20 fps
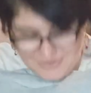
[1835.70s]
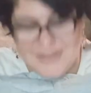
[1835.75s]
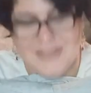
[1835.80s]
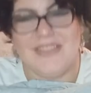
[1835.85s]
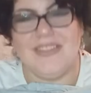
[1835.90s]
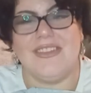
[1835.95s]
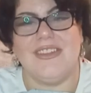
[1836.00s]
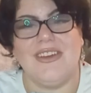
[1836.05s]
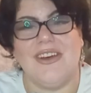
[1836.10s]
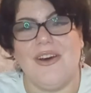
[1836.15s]

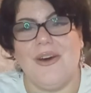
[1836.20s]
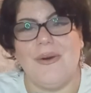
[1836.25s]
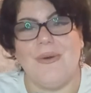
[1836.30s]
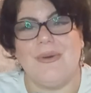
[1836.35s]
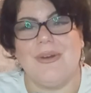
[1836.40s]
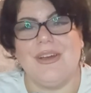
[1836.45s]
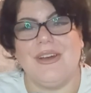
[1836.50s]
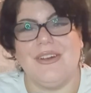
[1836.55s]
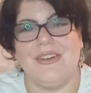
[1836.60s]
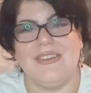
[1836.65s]
the
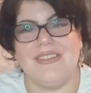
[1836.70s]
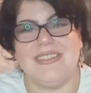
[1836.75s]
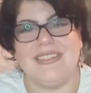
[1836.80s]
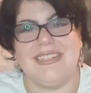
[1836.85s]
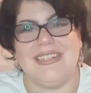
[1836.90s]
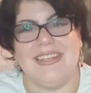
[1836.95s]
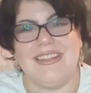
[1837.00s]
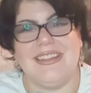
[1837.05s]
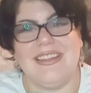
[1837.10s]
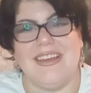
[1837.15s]
whole
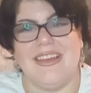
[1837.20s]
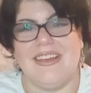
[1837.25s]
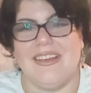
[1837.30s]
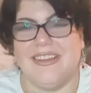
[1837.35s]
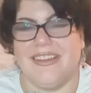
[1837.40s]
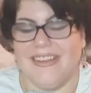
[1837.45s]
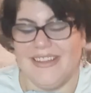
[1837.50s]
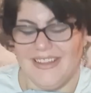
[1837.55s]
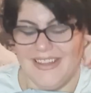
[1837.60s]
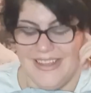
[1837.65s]
ghosty
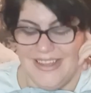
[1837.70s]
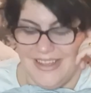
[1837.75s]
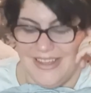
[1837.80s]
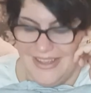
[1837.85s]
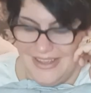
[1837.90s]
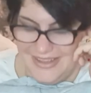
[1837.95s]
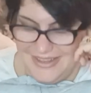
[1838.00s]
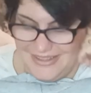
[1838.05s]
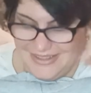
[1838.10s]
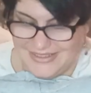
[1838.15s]
thing.
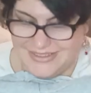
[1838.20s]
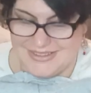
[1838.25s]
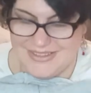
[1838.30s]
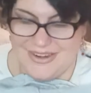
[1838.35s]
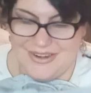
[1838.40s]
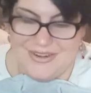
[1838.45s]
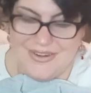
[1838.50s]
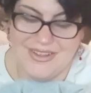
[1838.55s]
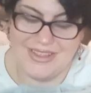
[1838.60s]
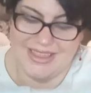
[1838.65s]

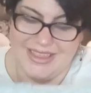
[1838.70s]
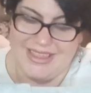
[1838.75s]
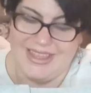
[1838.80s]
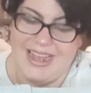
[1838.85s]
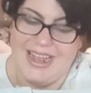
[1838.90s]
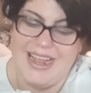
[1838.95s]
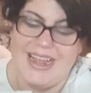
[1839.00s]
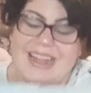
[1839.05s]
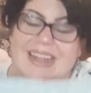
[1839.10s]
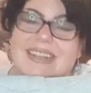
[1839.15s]
So
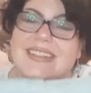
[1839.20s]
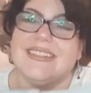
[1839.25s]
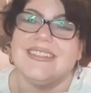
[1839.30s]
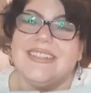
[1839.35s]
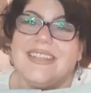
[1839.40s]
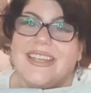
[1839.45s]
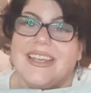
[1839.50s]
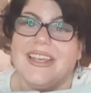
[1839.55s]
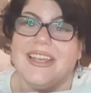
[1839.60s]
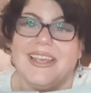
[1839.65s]
that
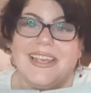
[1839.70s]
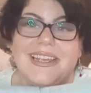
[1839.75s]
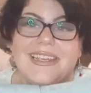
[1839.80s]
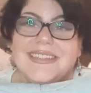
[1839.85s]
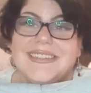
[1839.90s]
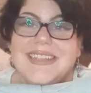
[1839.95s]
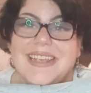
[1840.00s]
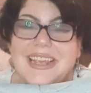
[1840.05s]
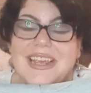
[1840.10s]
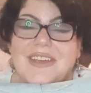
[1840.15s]

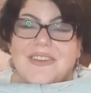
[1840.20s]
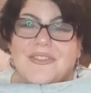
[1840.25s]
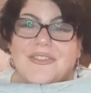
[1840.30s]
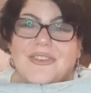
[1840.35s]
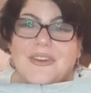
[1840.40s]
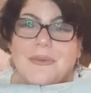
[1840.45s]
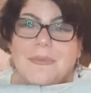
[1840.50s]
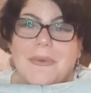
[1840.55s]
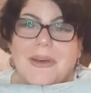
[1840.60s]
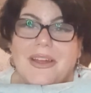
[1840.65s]
is it
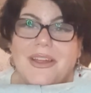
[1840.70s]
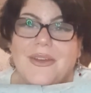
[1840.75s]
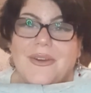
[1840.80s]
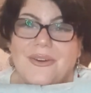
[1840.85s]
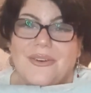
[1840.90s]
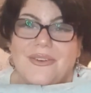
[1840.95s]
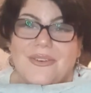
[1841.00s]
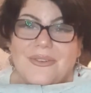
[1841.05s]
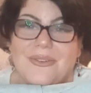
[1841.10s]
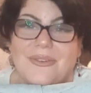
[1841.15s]
for my
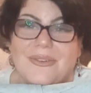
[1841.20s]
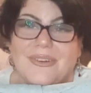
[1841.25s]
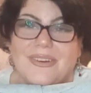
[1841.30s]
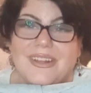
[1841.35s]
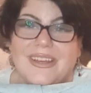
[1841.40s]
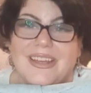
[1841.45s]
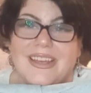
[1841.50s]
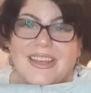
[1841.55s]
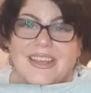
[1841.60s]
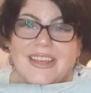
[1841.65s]
haul.
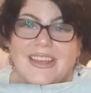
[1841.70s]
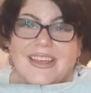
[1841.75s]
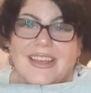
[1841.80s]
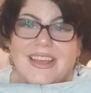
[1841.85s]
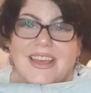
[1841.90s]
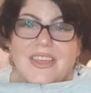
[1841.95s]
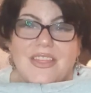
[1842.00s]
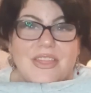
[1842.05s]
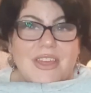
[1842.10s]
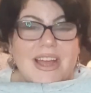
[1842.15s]

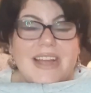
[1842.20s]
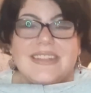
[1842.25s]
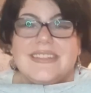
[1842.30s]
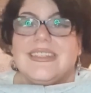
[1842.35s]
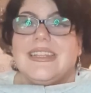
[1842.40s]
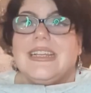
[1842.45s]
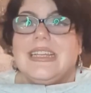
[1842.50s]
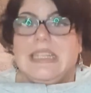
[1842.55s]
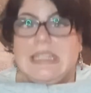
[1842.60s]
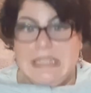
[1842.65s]

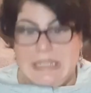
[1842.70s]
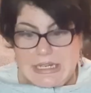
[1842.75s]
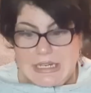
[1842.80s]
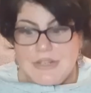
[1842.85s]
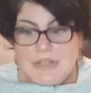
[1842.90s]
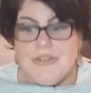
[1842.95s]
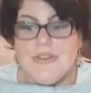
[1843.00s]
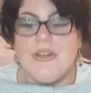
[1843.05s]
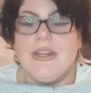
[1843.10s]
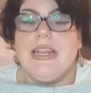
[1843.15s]
That's
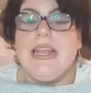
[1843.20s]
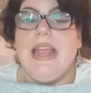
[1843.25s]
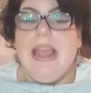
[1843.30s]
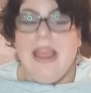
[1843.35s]
literally